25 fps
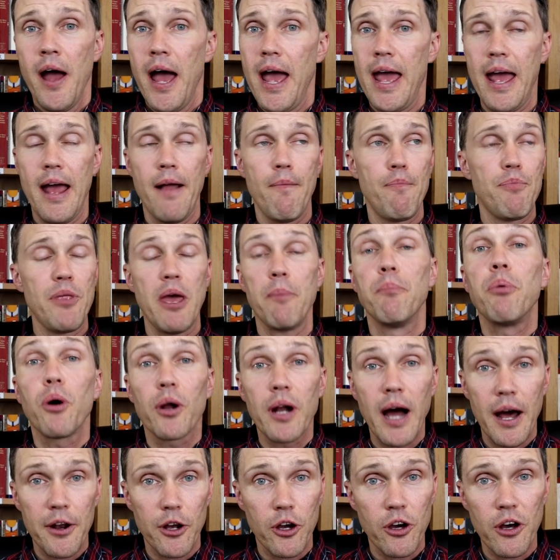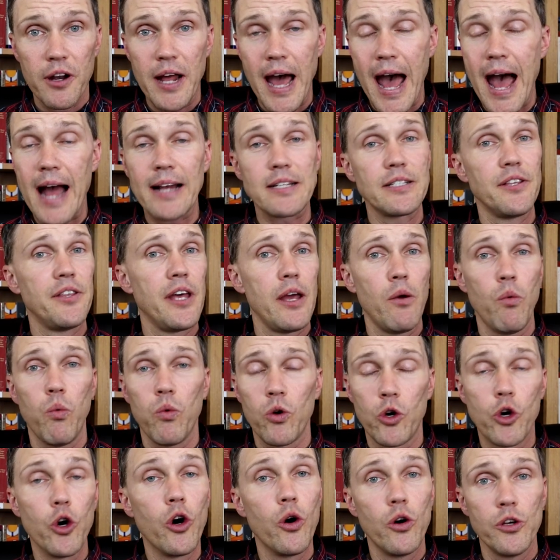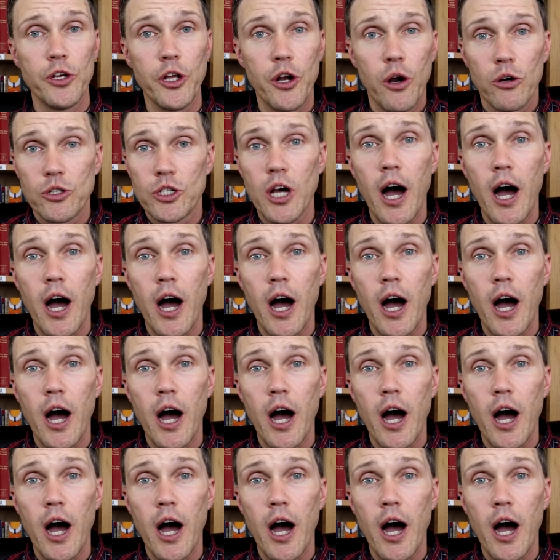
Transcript: and they put on a good act and they go, you know,